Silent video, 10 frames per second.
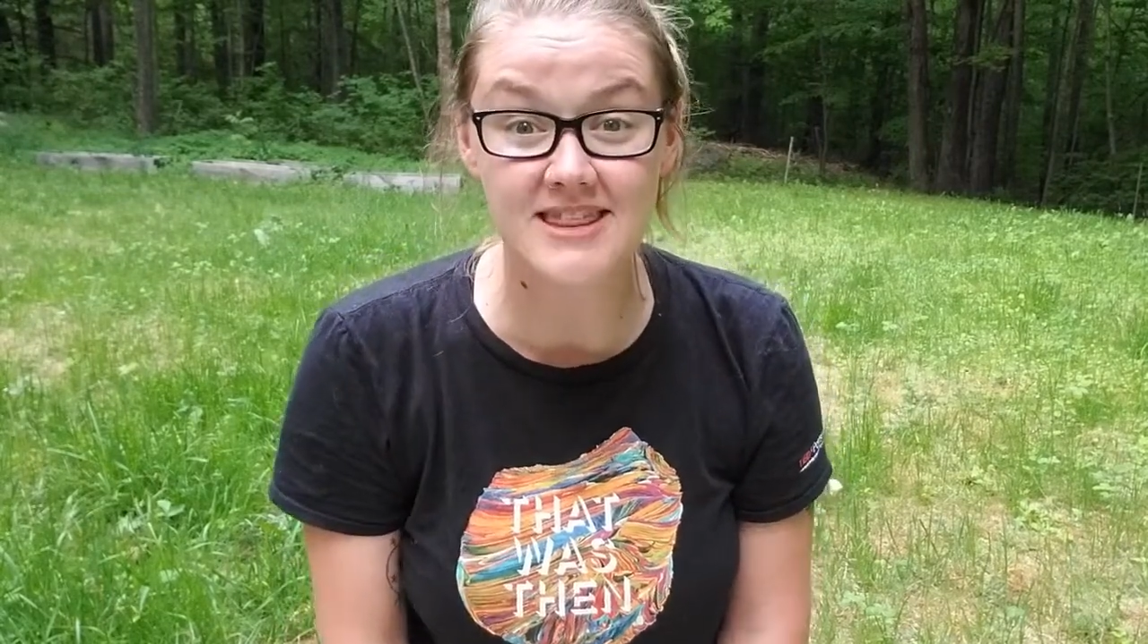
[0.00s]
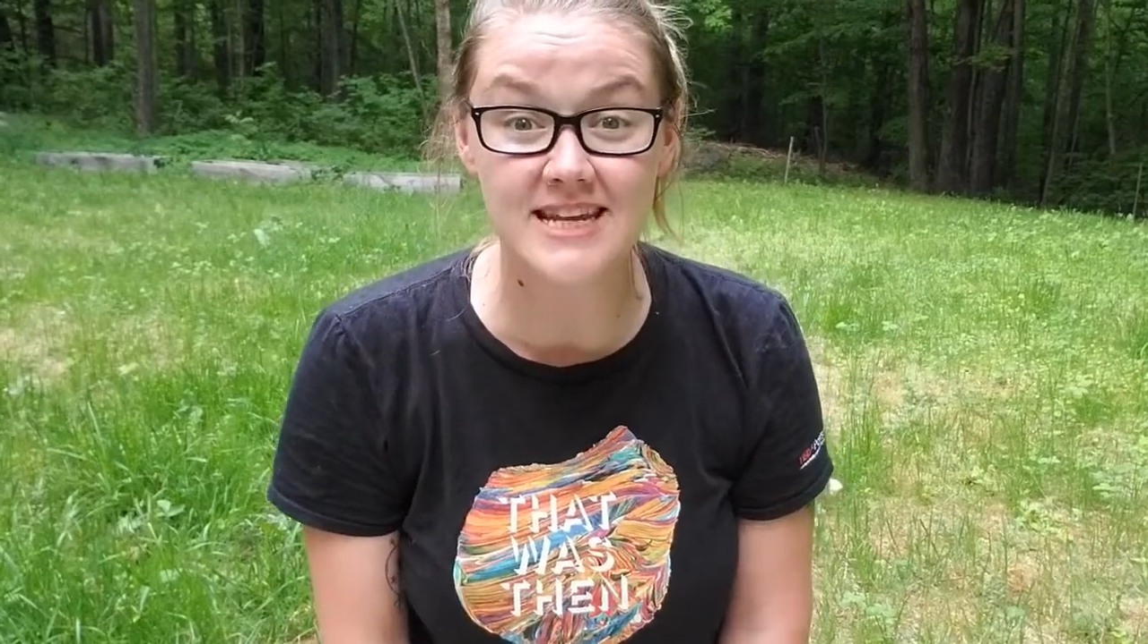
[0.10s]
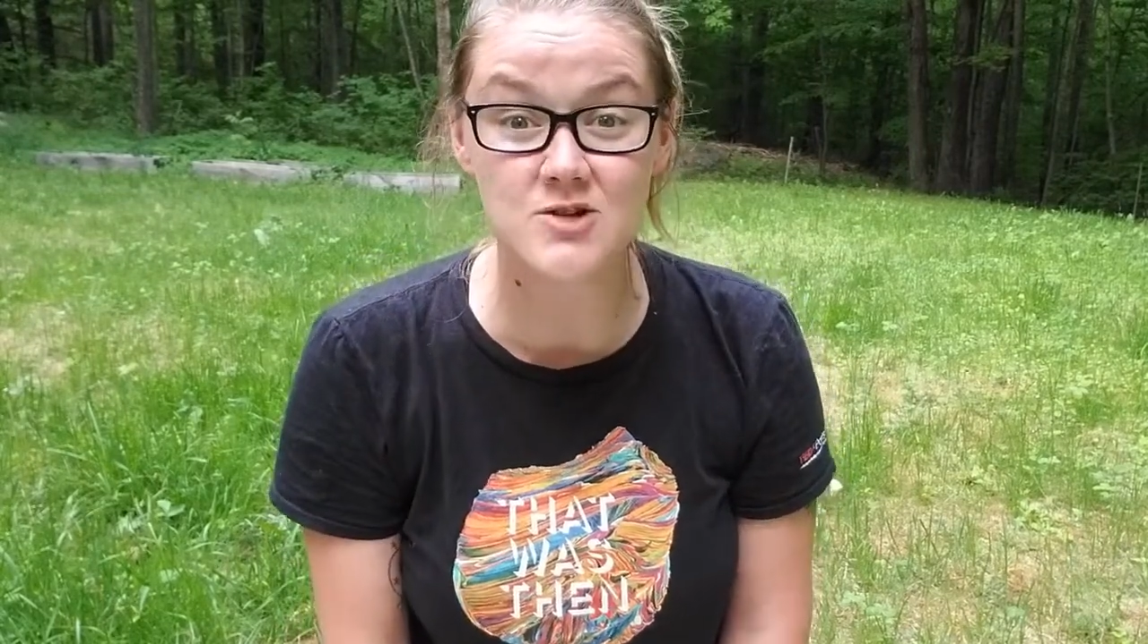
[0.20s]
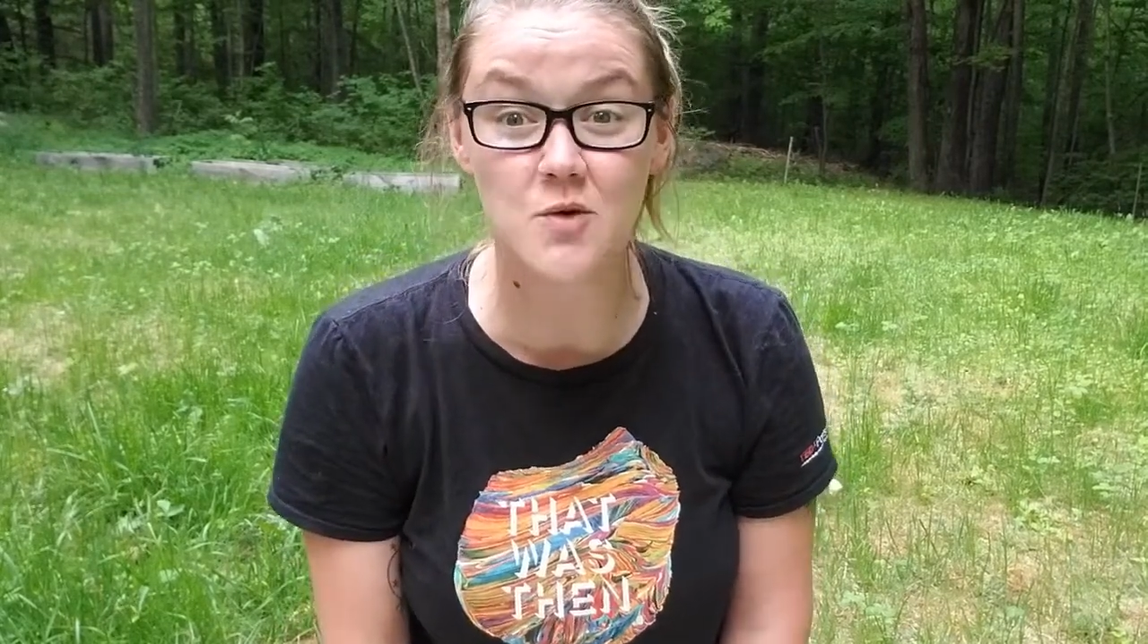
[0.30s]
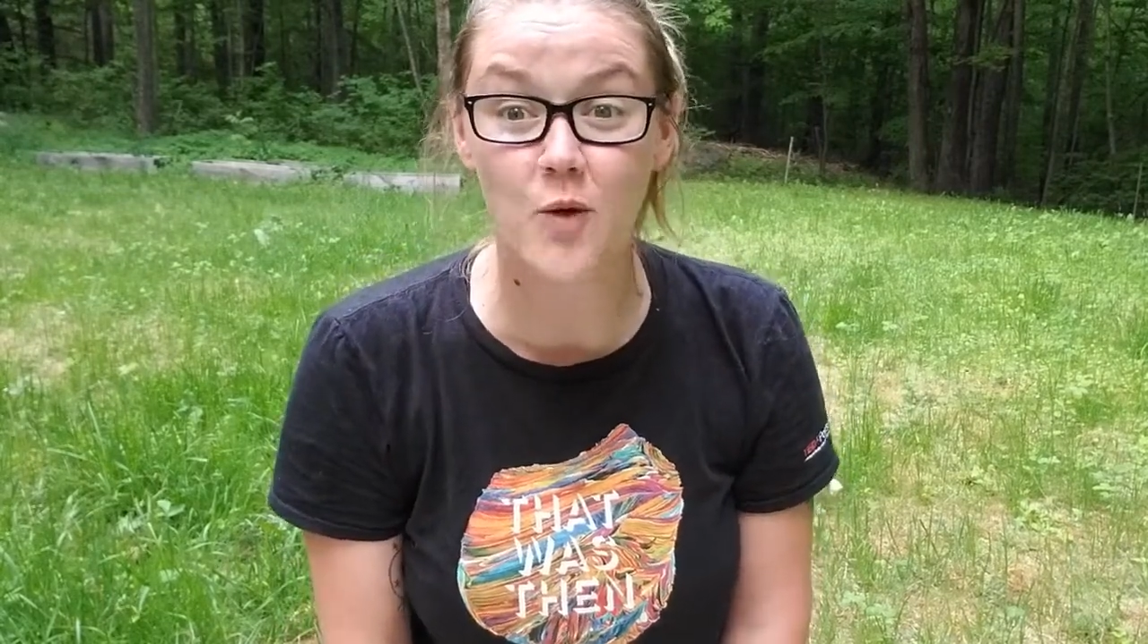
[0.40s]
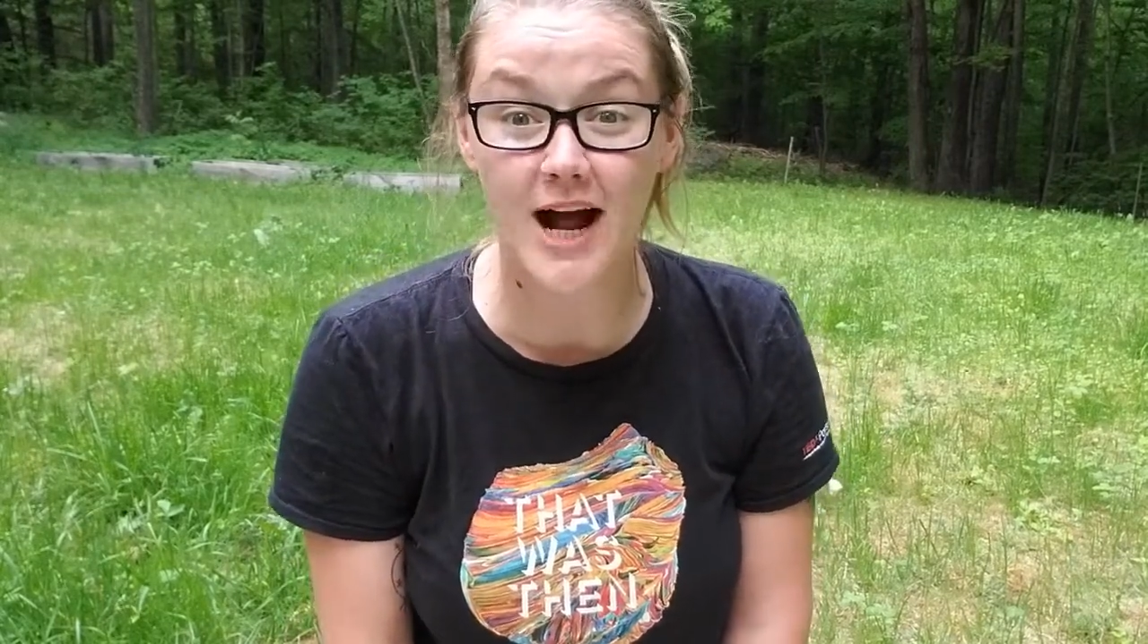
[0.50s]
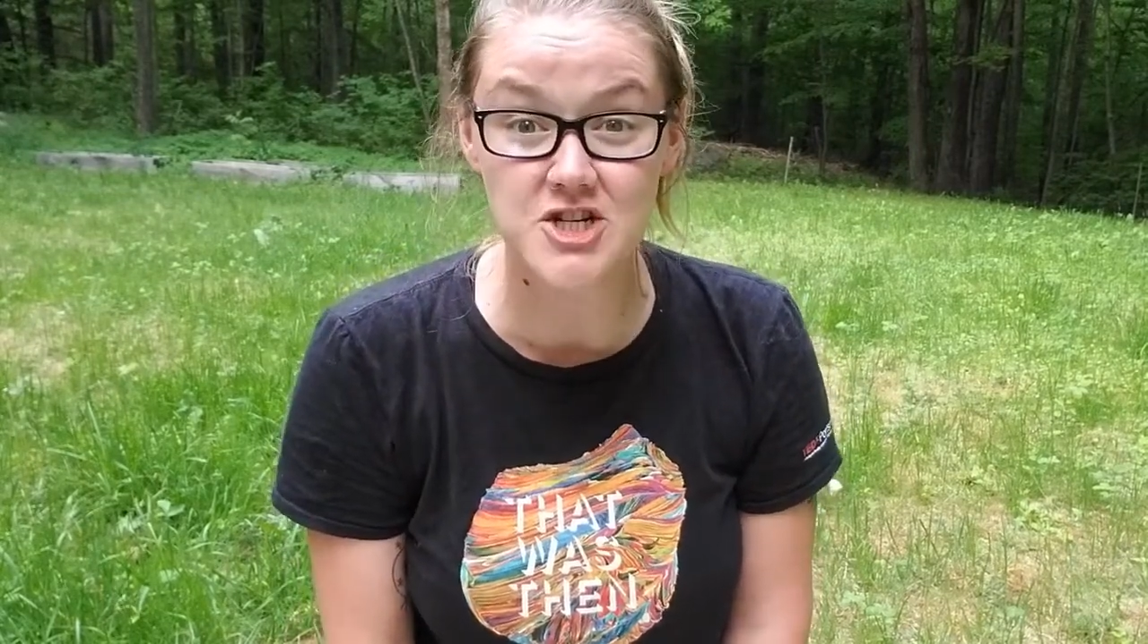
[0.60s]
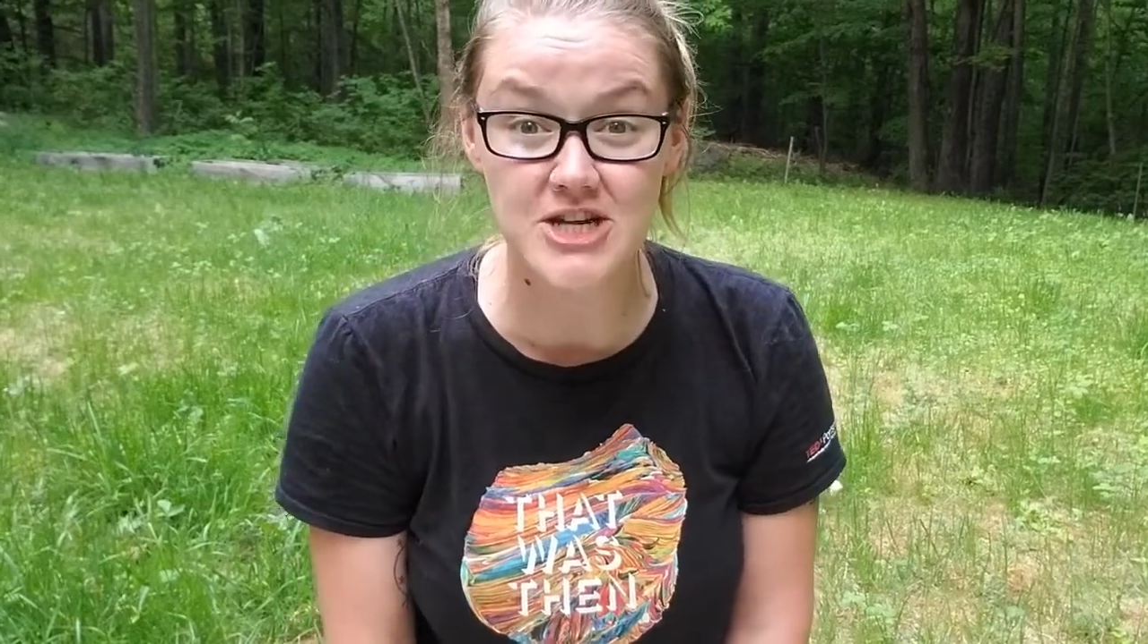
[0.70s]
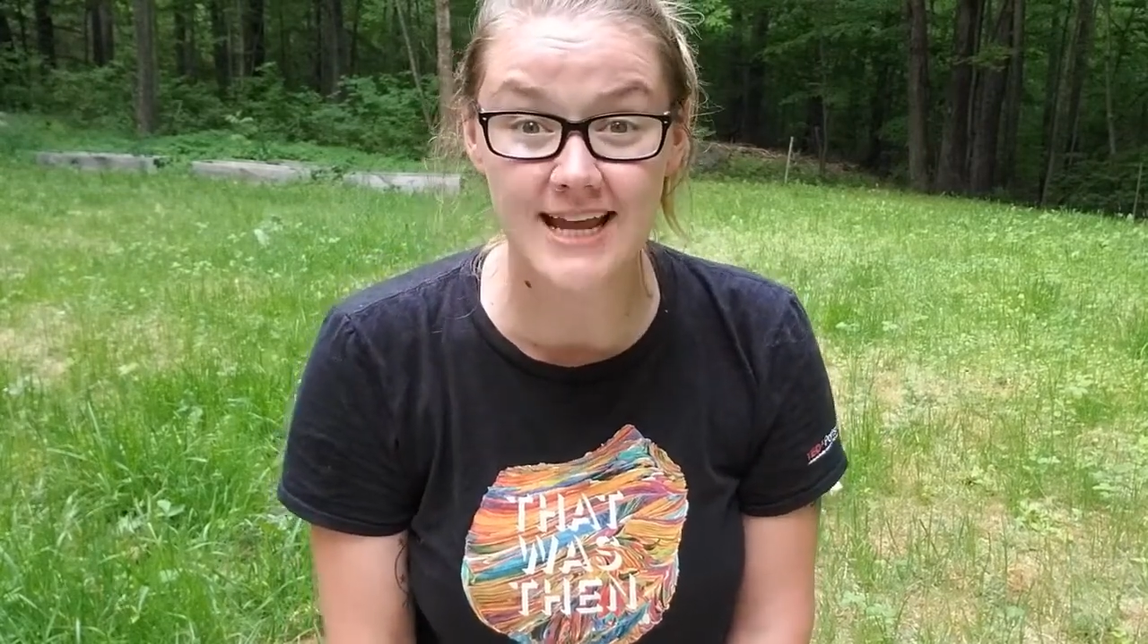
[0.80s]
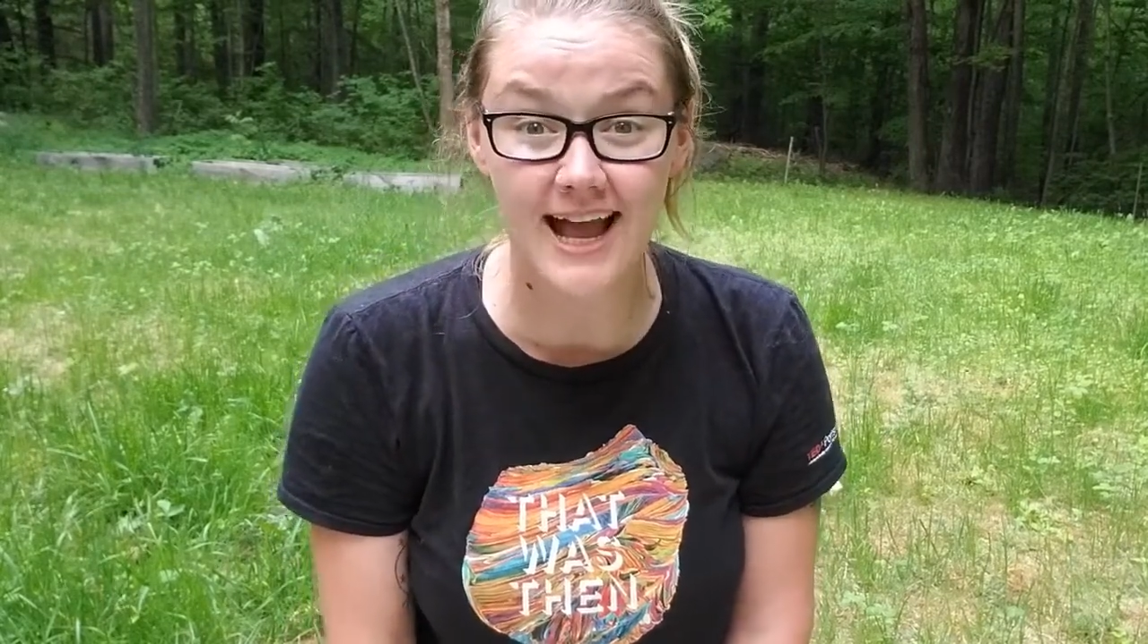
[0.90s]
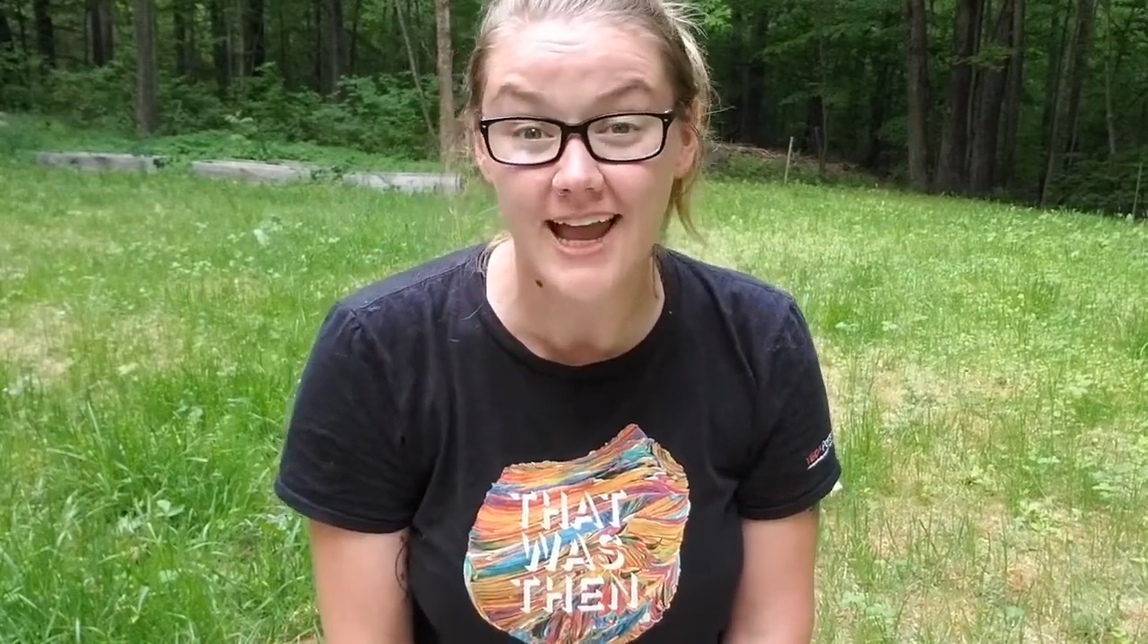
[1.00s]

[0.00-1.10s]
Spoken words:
Thanks for watching.